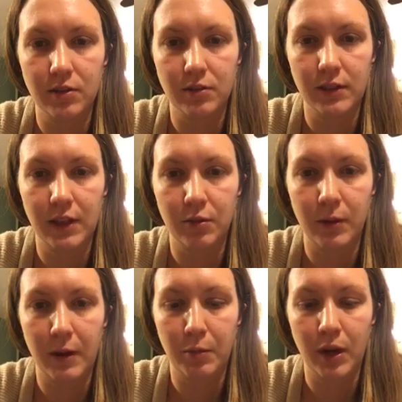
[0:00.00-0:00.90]
little nail
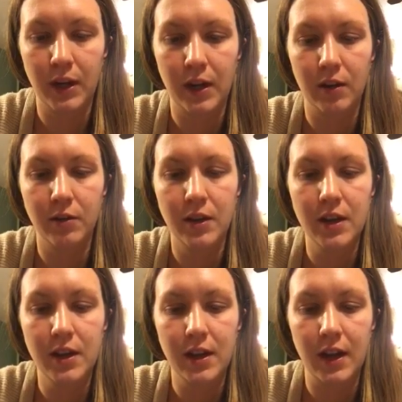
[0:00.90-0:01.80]
wrap right now,
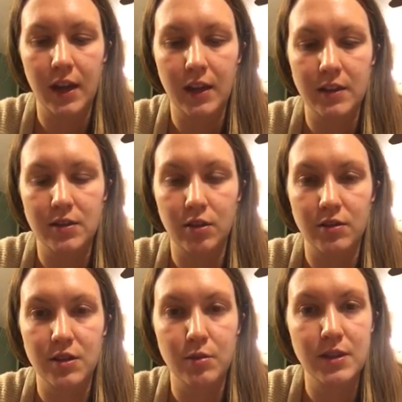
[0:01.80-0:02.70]
and it's
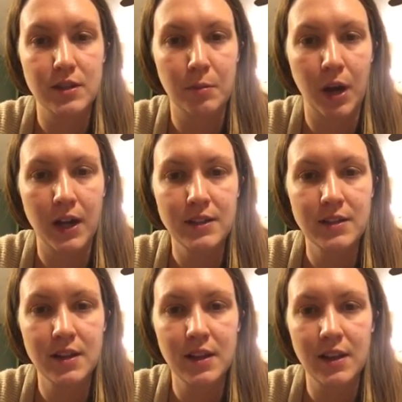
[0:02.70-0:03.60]
called Sweet
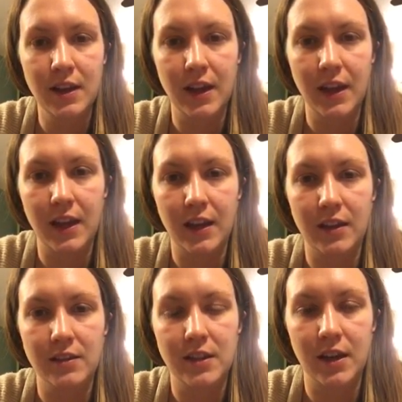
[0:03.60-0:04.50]
Surprise.
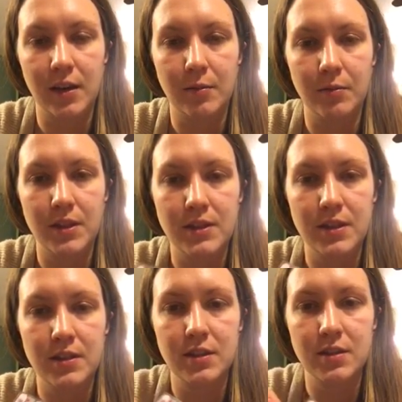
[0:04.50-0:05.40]
And this
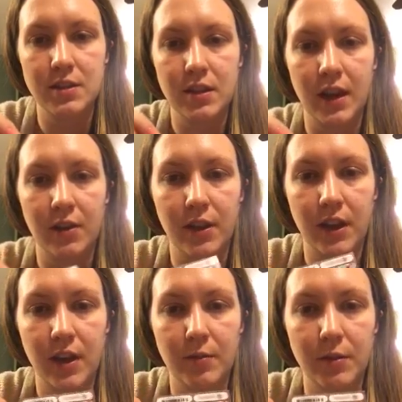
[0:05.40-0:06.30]
is how they
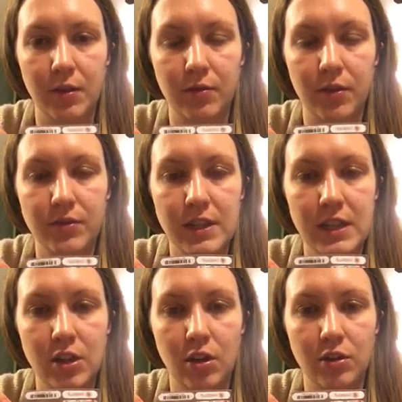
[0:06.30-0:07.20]
come. They're
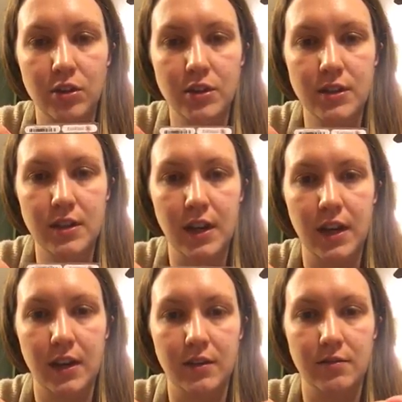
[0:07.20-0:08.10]
$15,
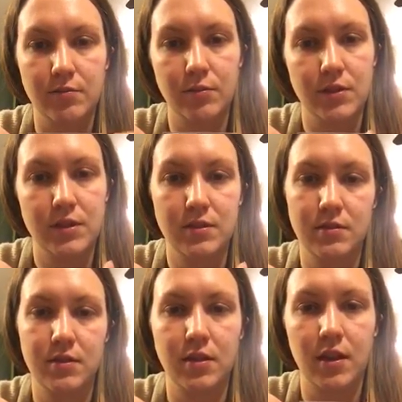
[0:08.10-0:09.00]
and
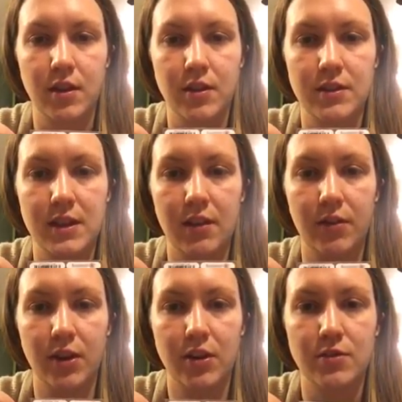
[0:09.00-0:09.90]
you can see I've
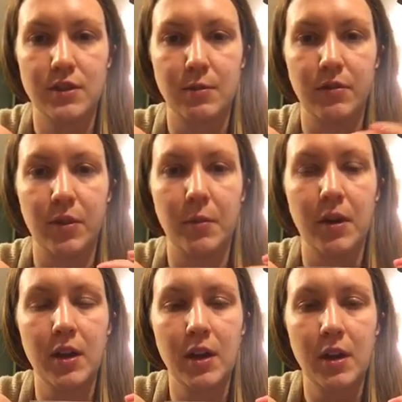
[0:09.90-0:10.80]
already used some of them,
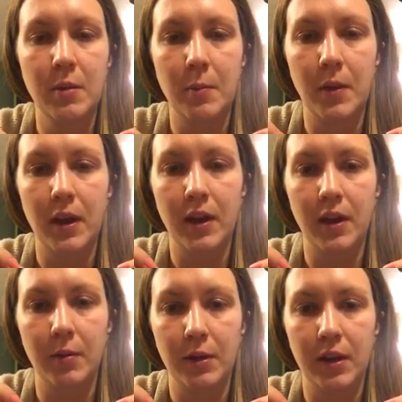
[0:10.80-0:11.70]
but
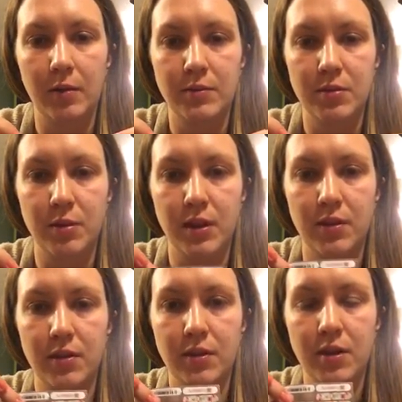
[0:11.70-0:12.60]
it comes
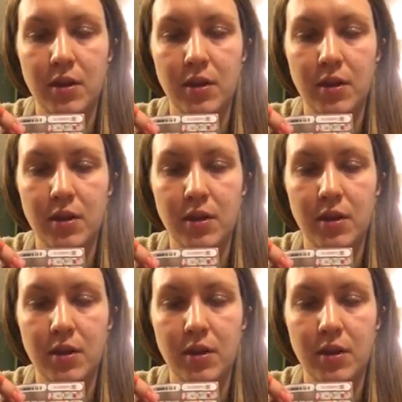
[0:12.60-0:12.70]
with